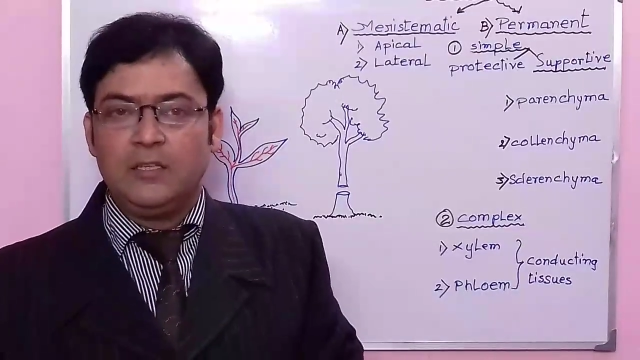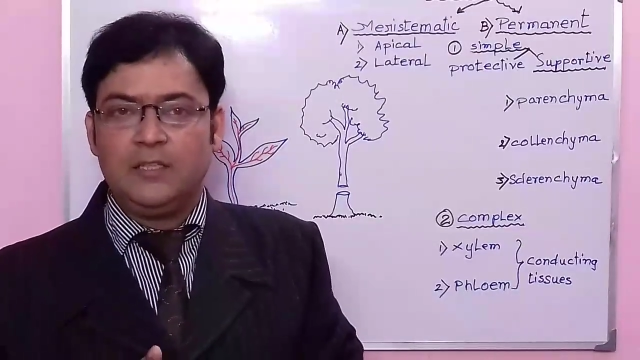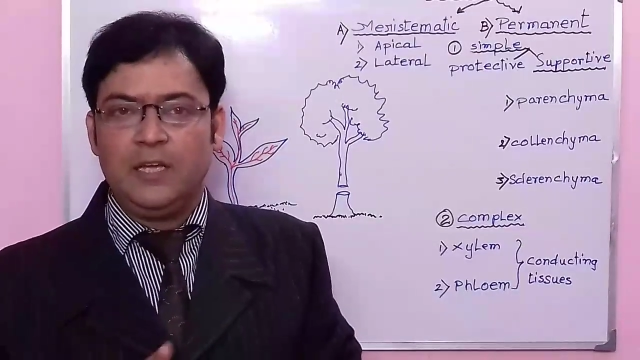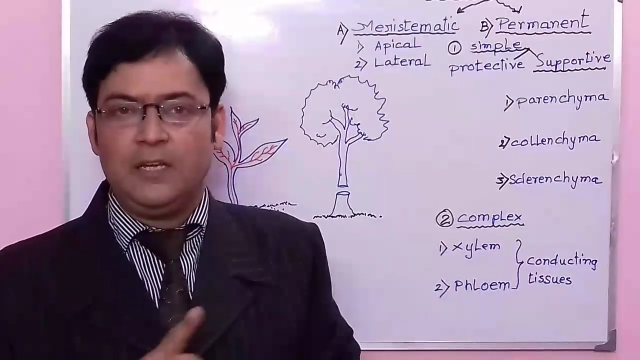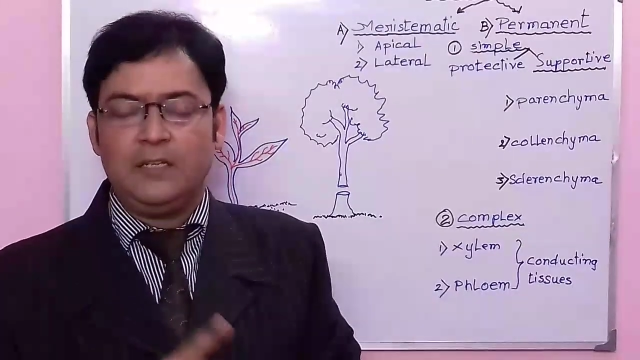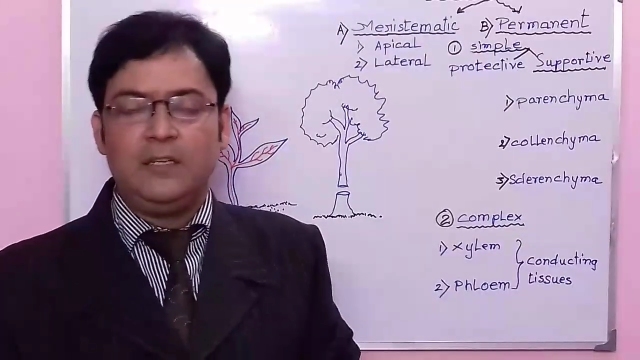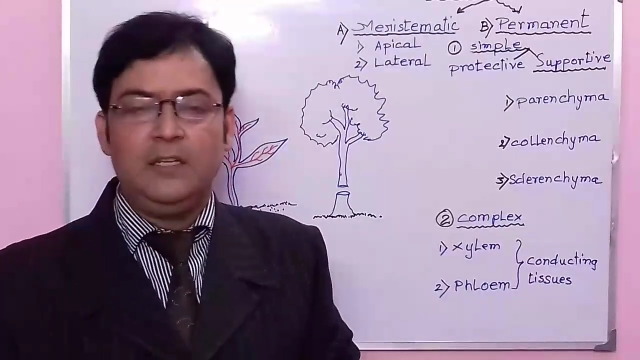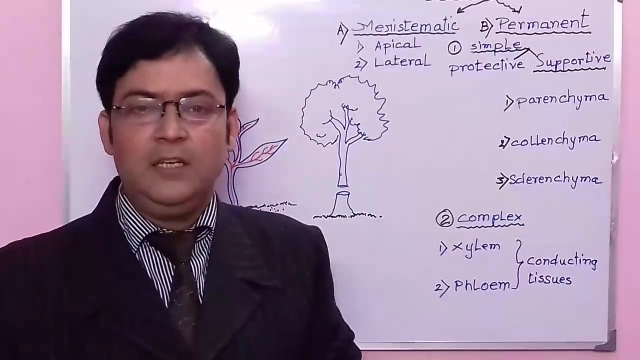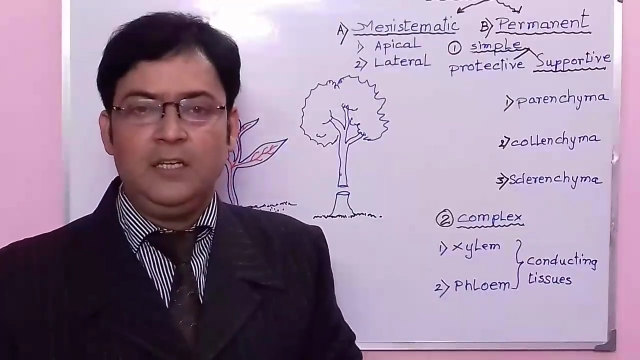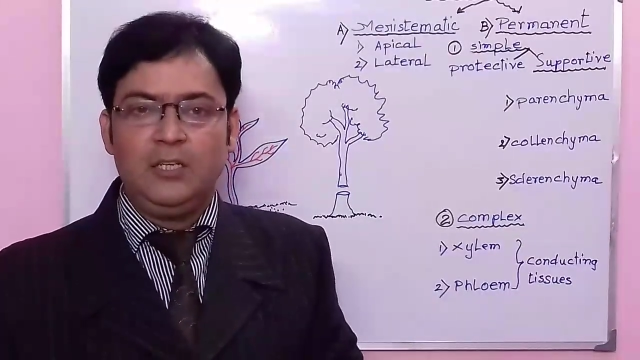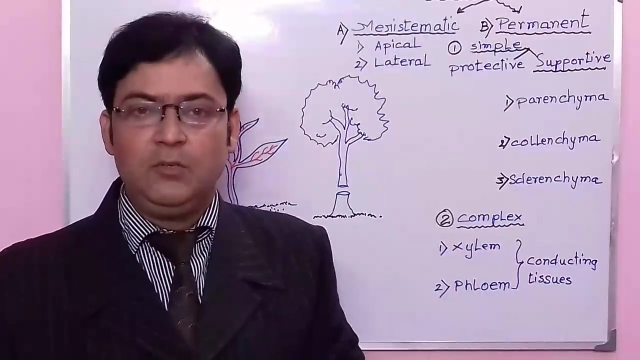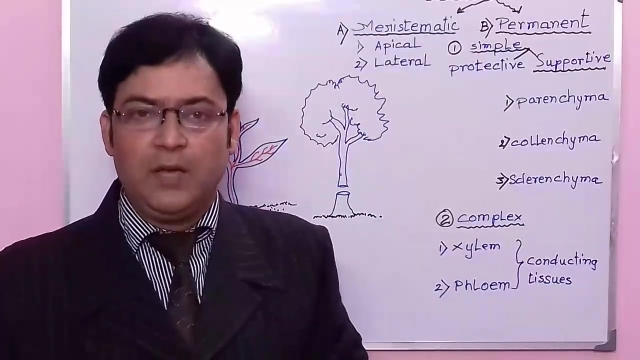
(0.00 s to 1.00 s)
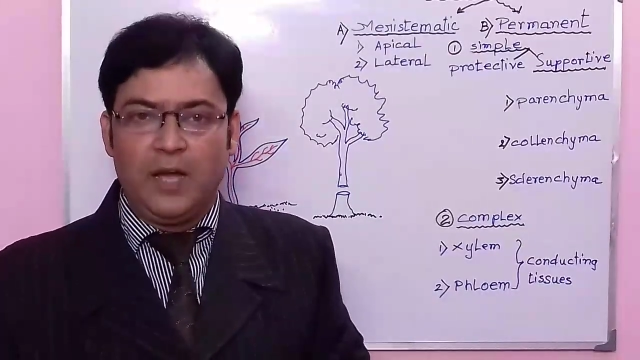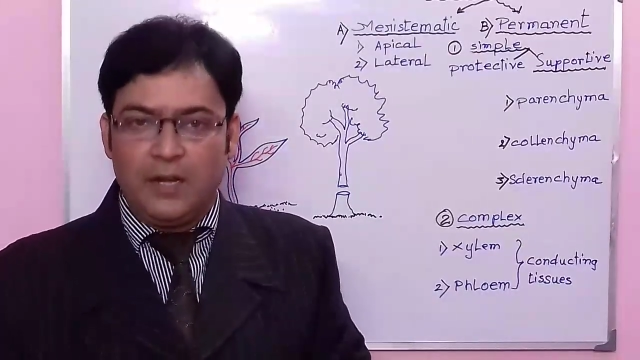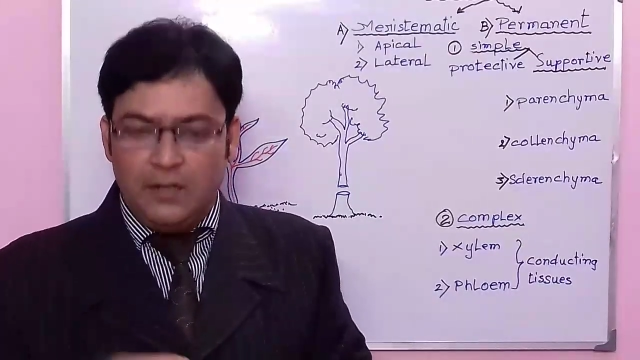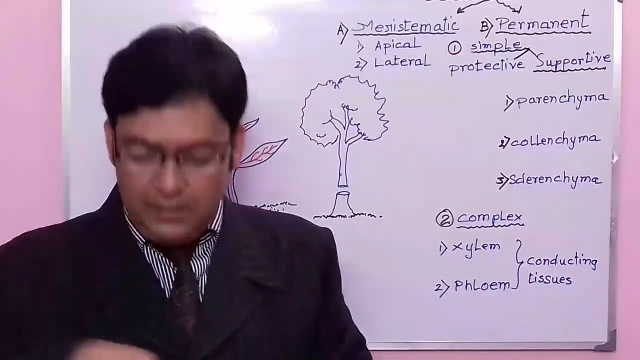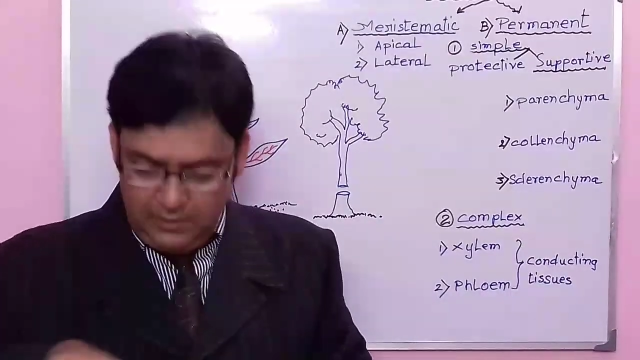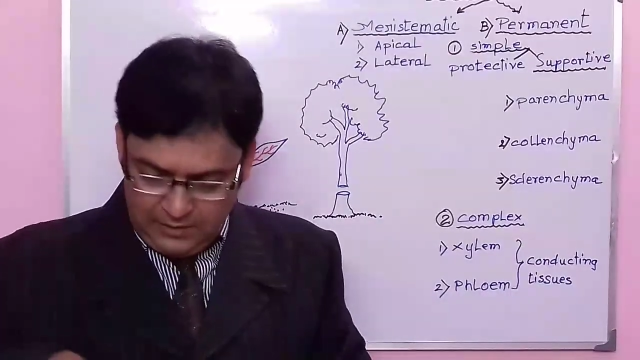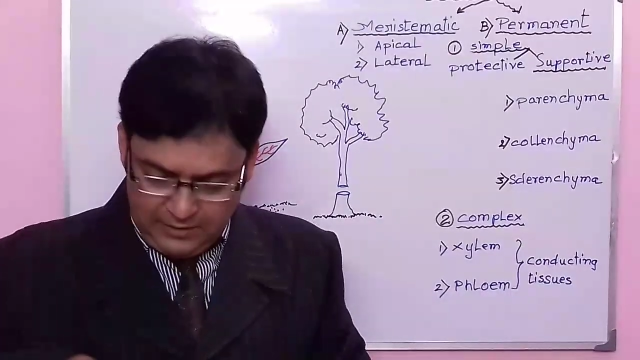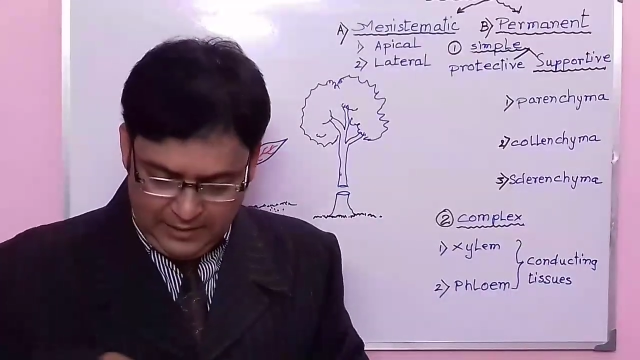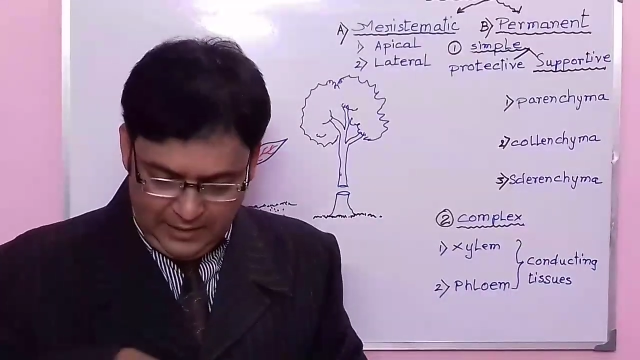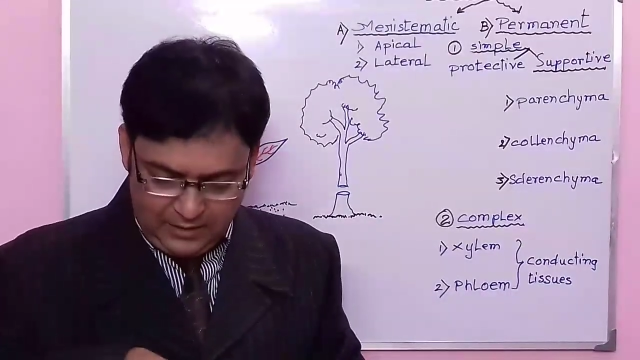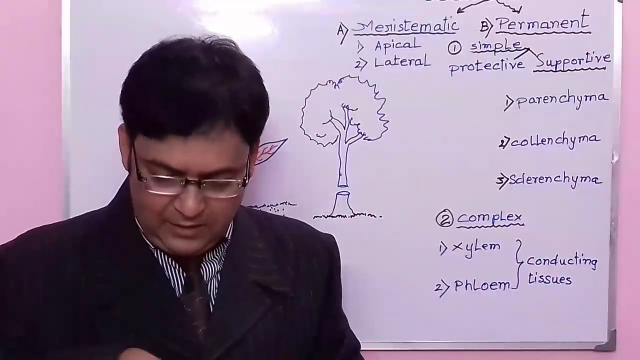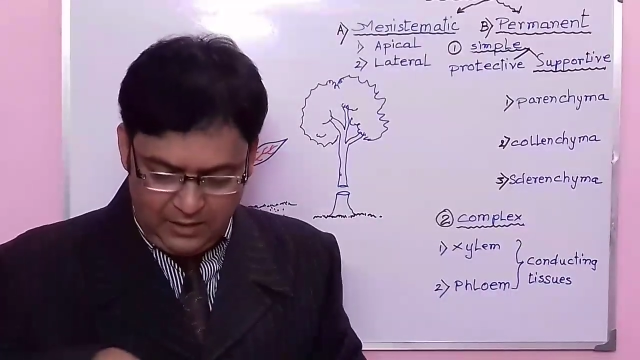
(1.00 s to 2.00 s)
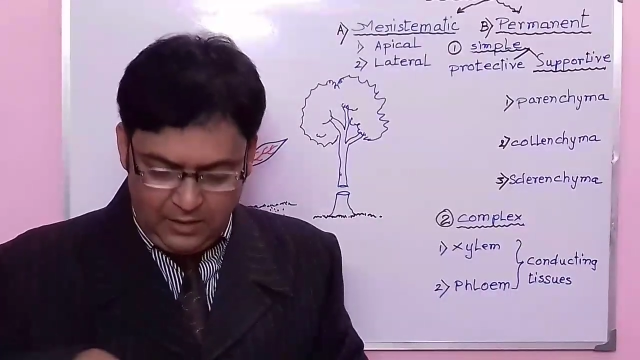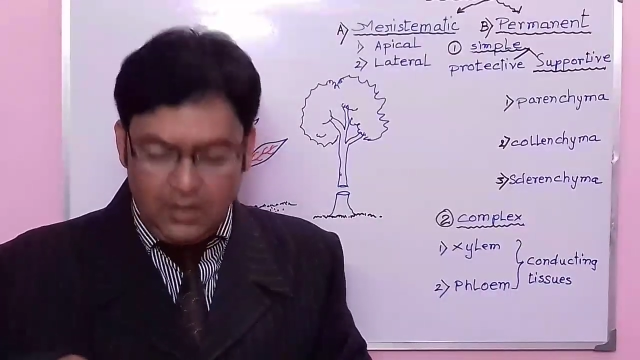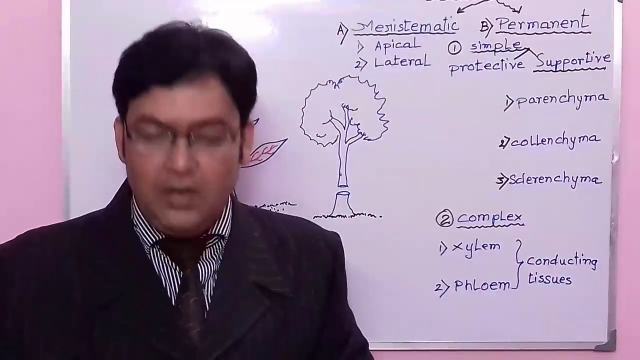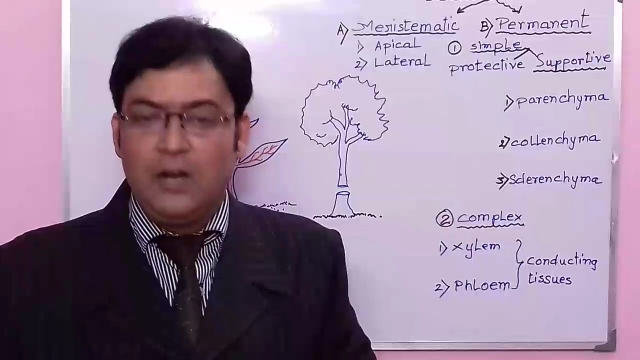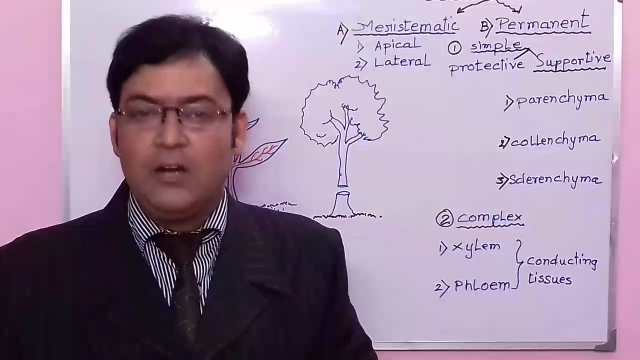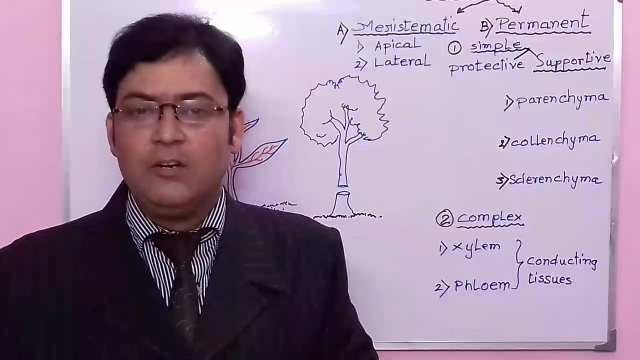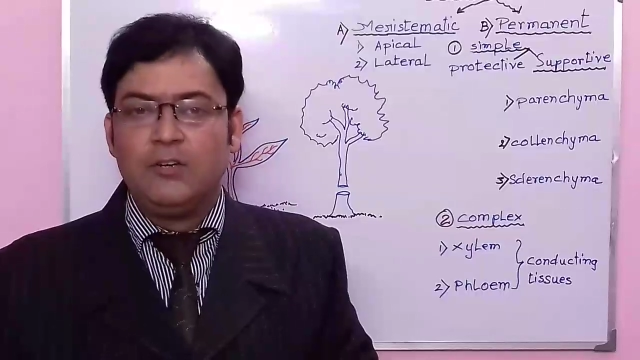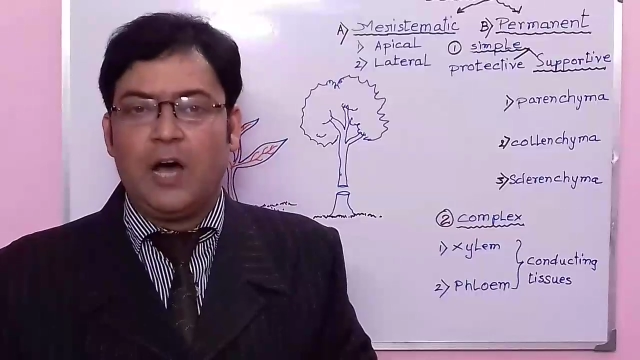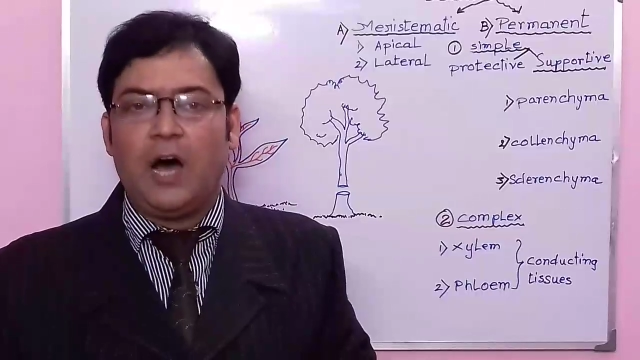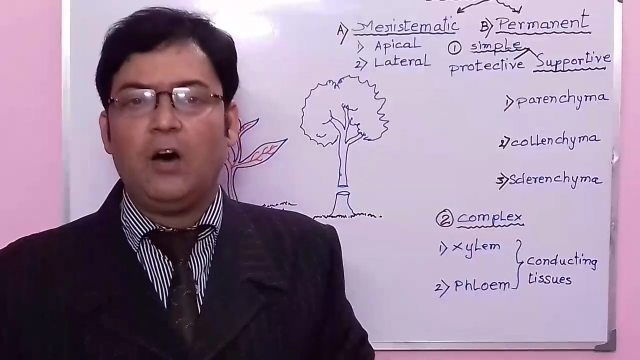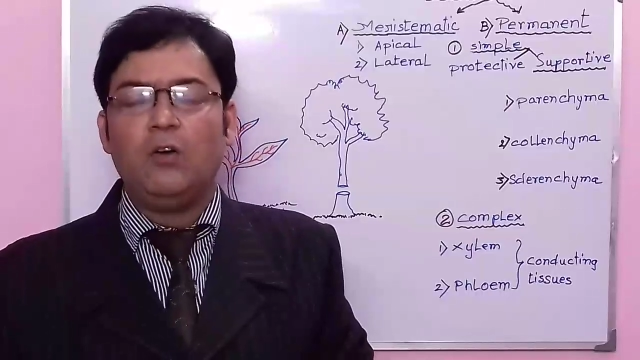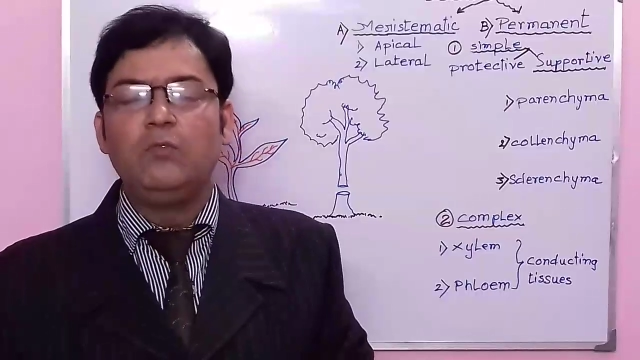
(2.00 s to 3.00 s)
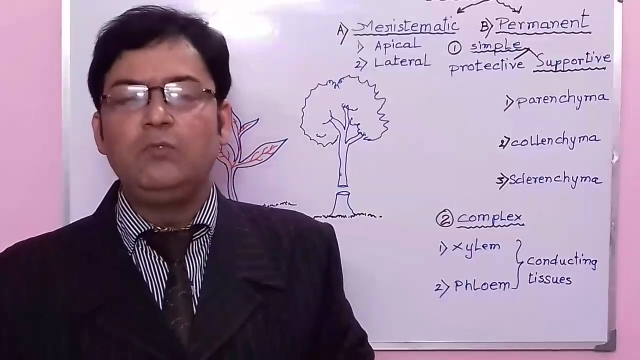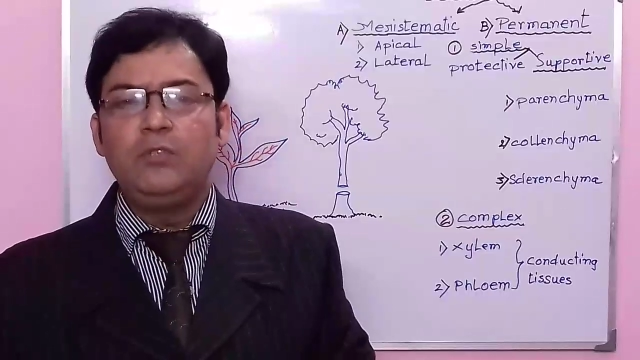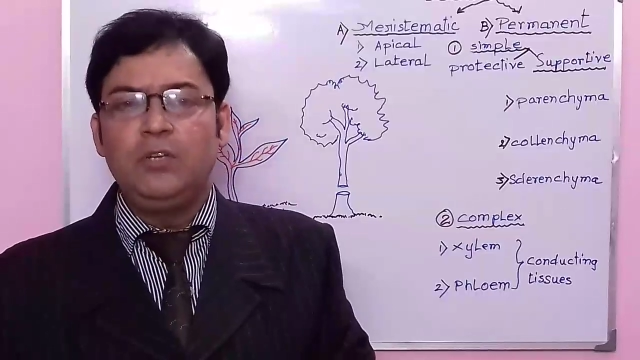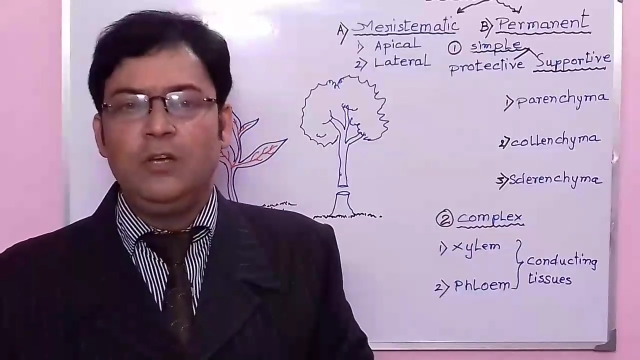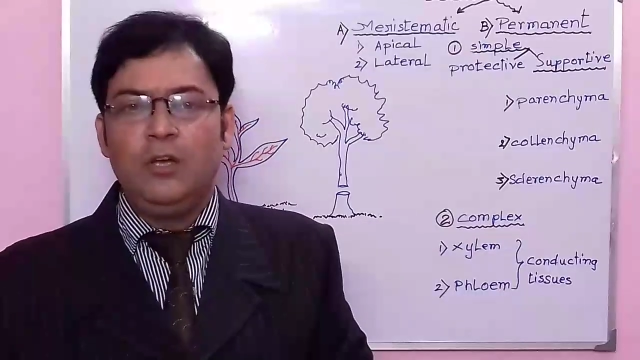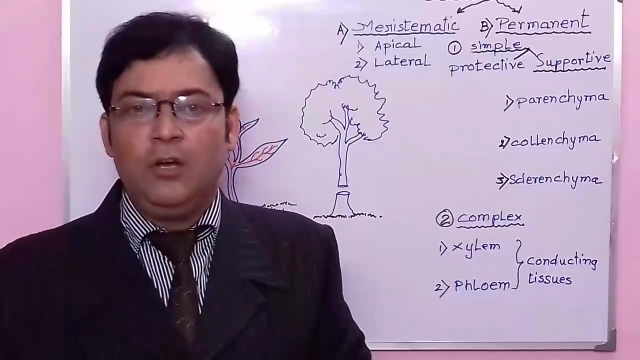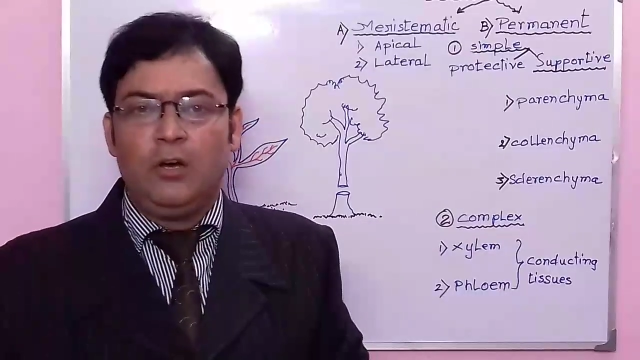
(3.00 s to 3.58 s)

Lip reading: then you can get the round